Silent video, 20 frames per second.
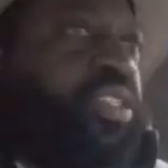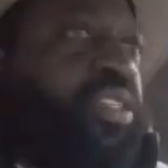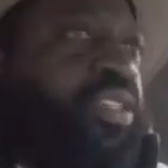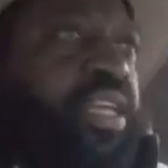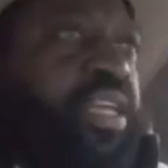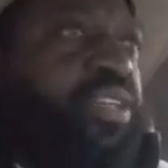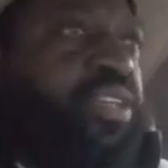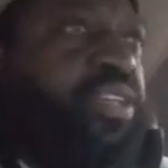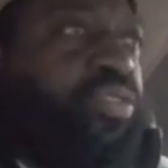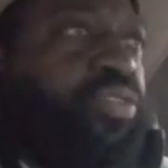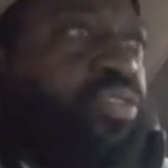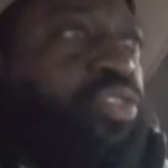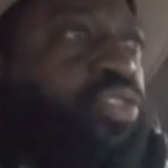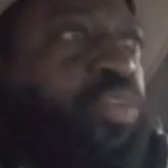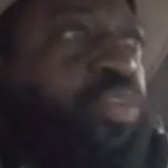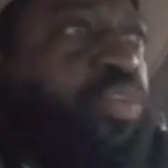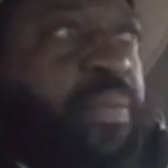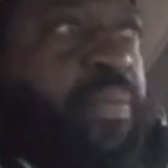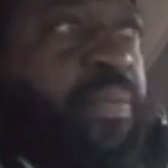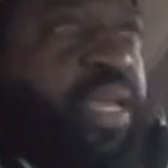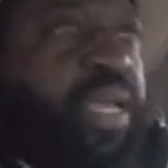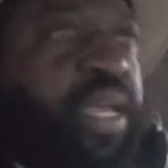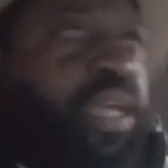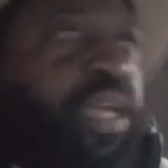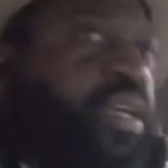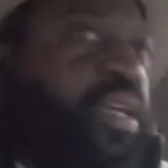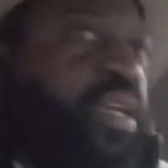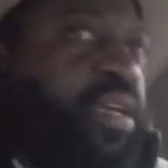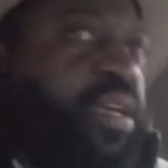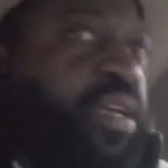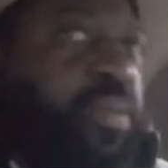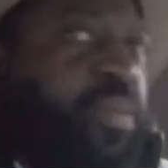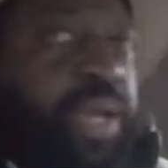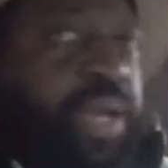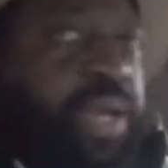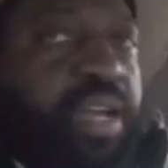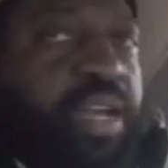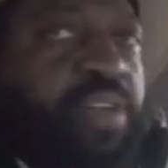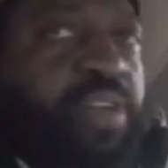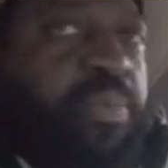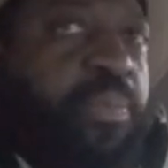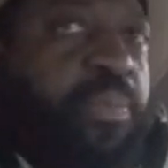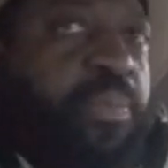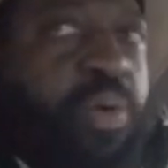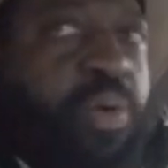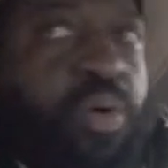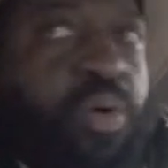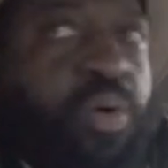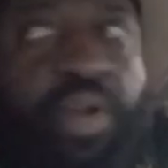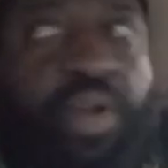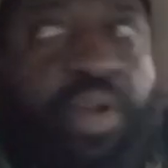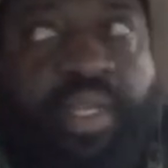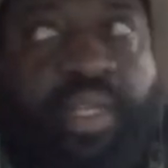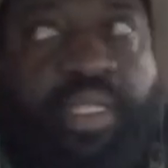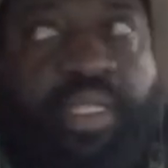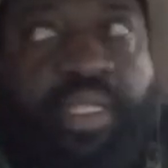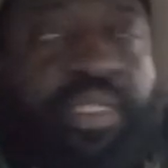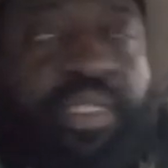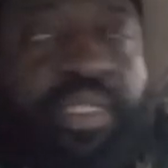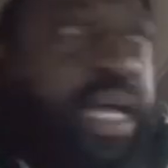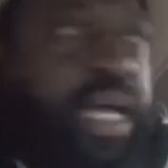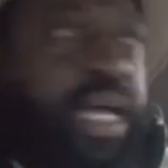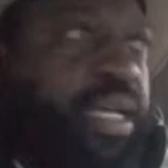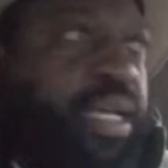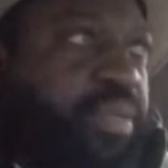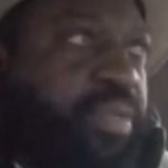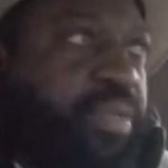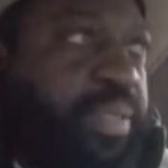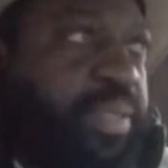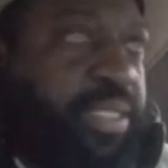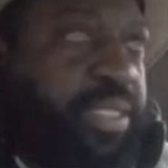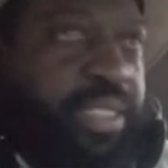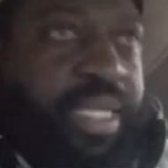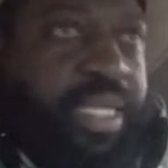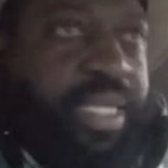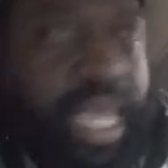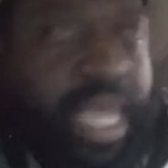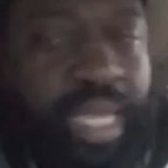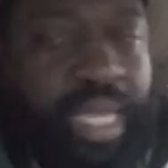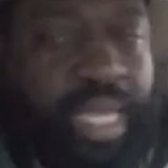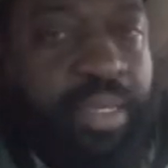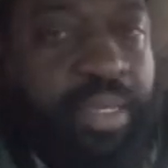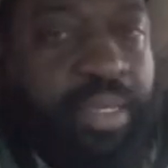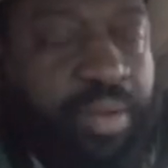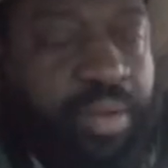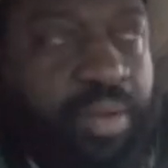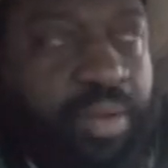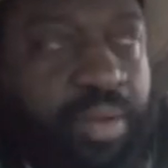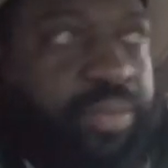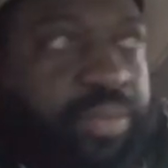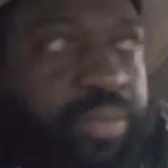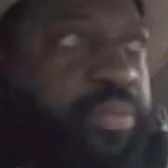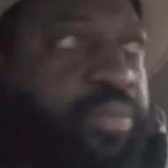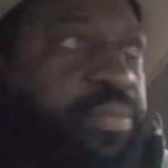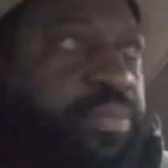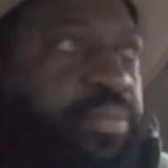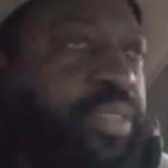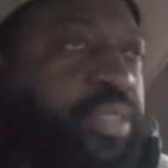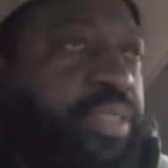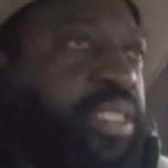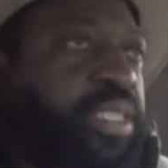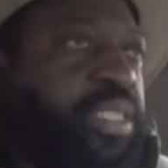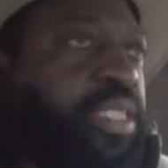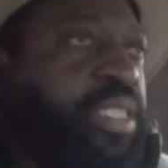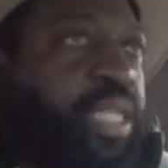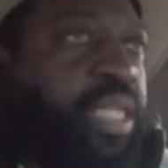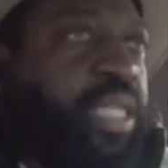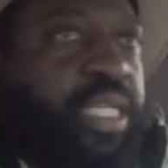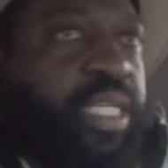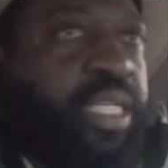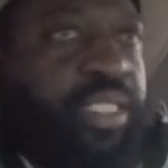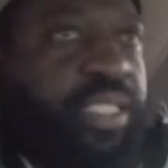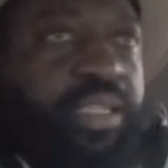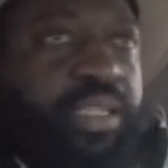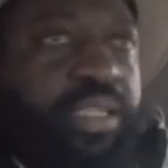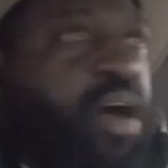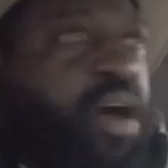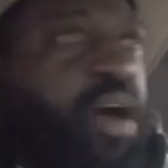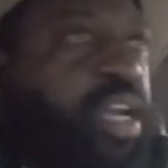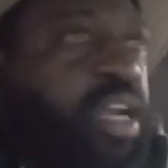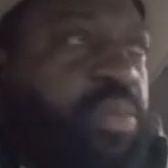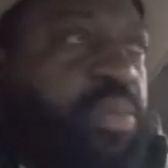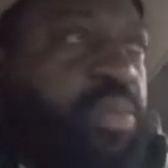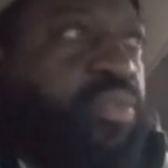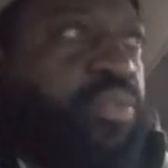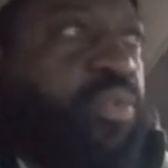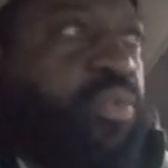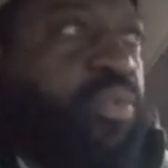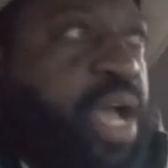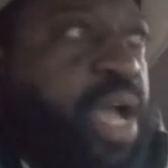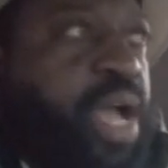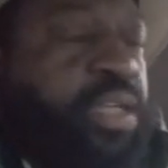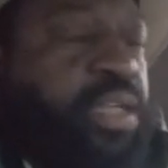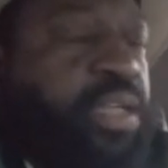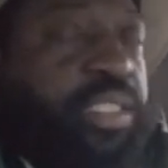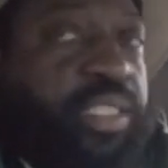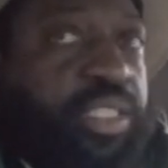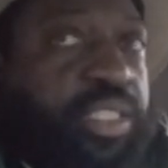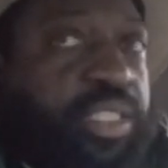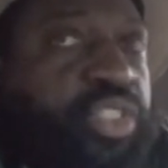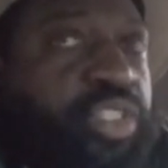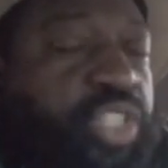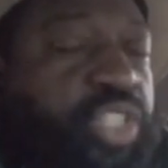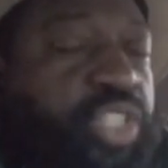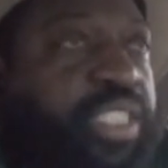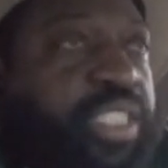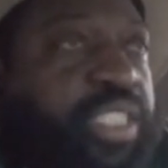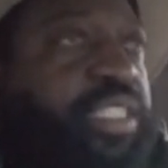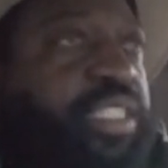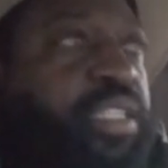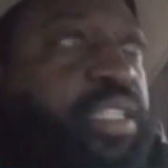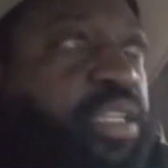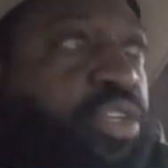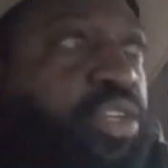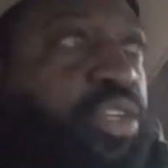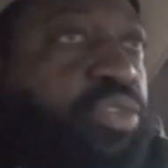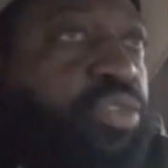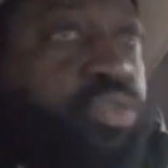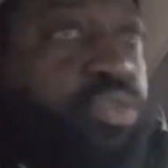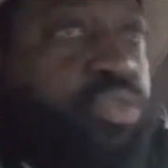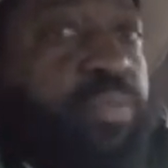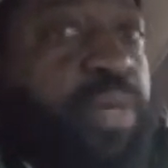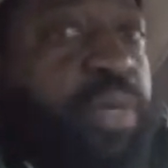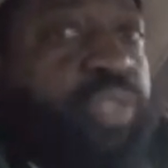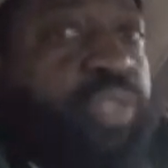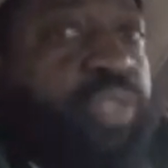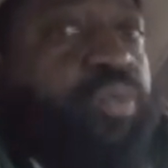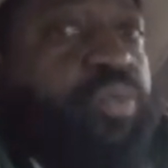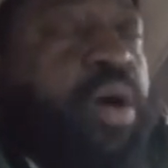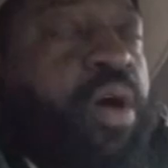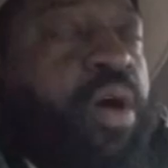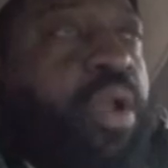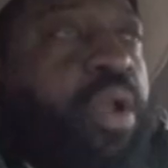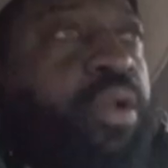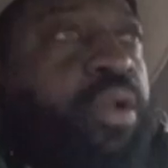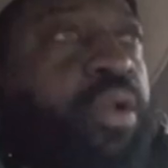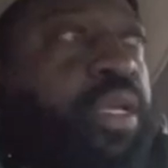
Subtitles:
can't, unless you're a Superman, picking it up and pouring it is not a piece of cake. And it's just hard to move around because it's just a little too much water.